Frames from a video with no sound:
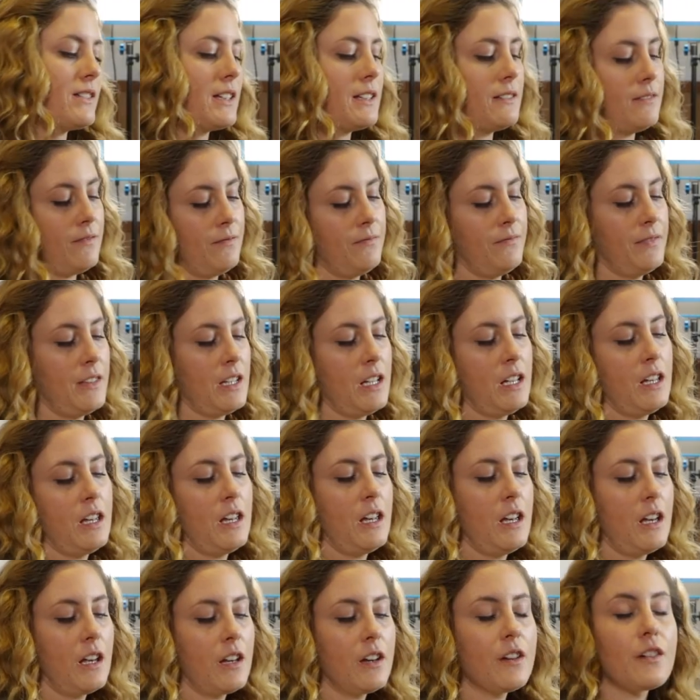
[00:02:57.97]
it,
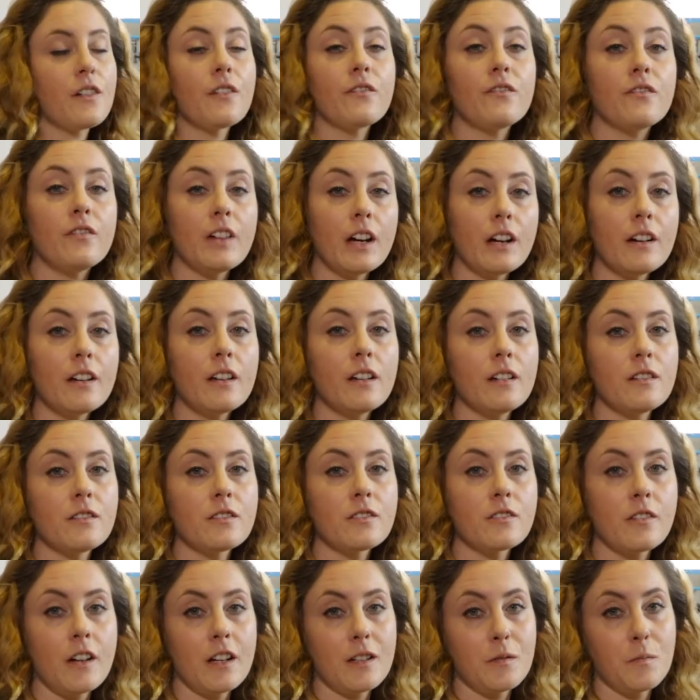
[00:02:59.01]
your very own
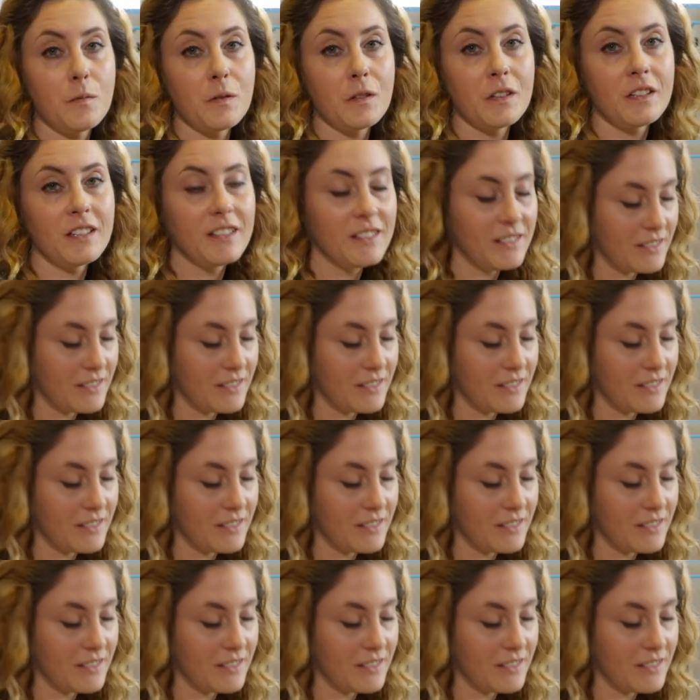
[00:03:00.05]
scratch board.